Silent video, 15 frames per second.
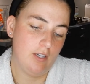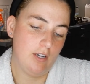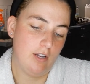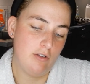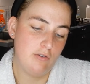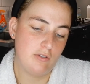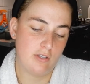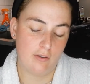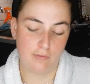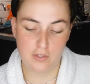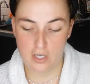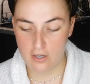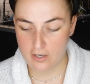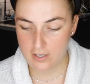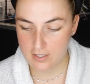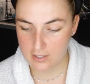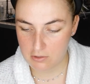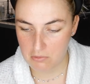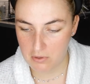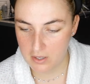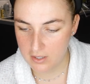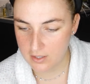loads of tiny
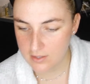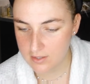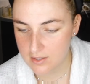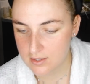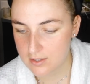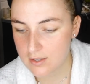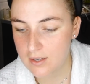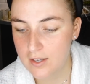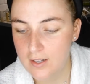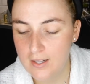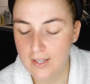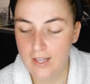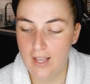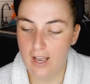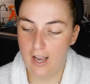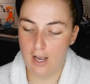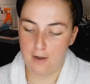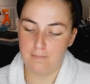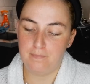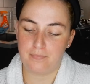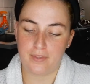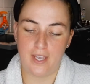squirts,
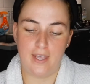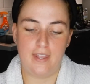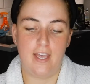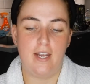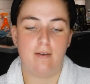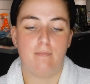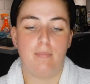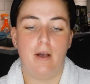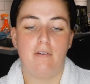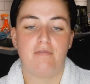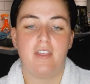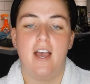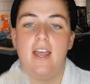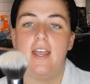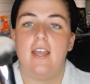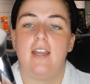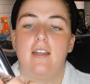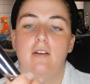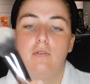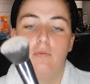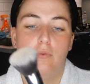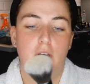and then buff that
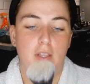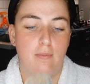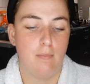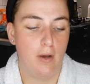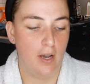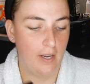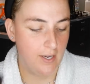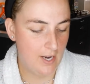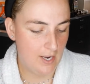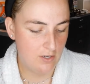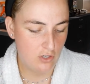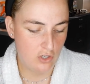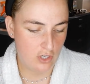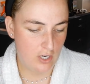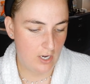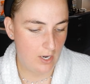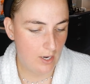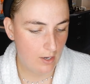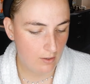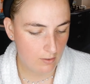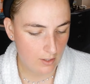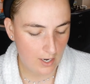in with my Nancy.
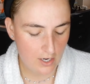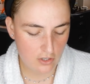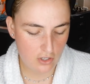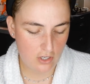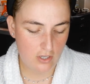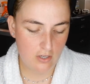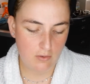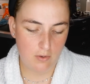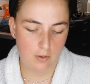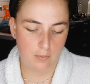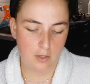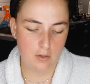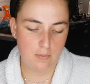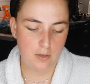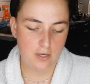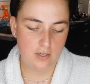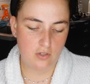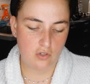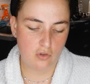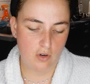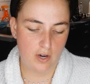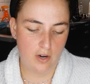Actually, you know what, I'm going to put it
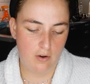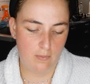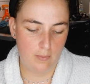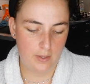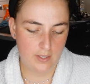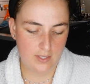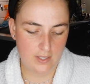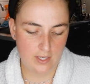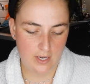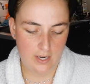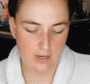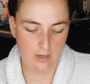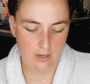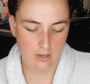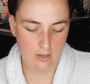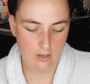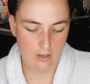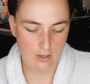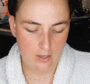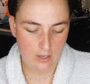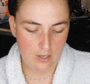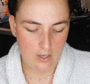straight on my skin.
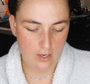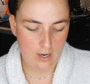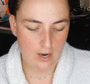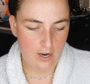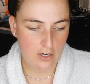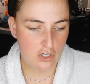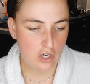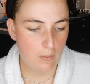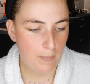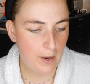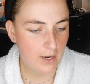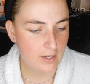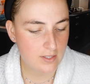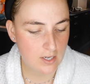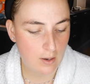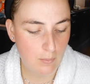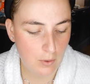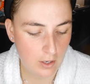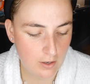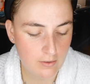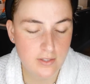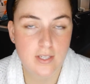I actually picked up
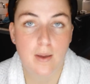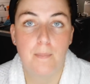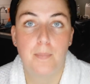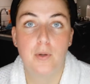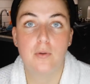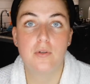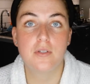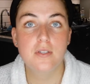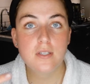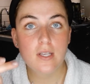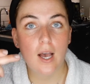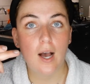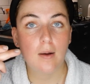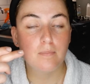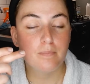while I was at Boots